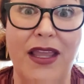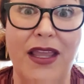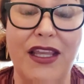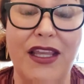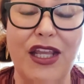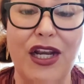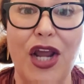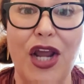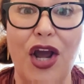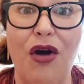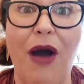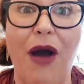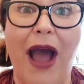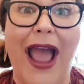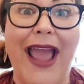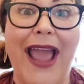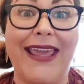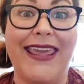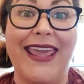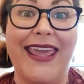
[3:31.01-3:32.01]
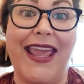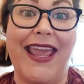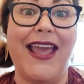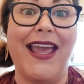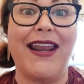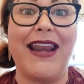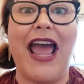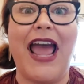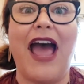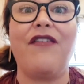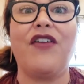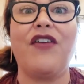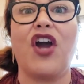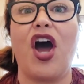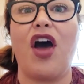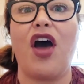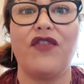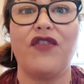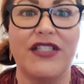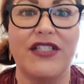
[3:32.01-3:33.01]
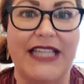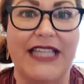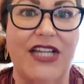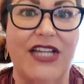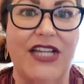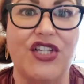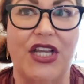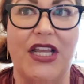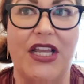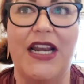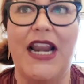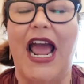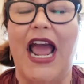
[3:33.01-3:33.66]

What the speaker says: You know, I can have a conversation.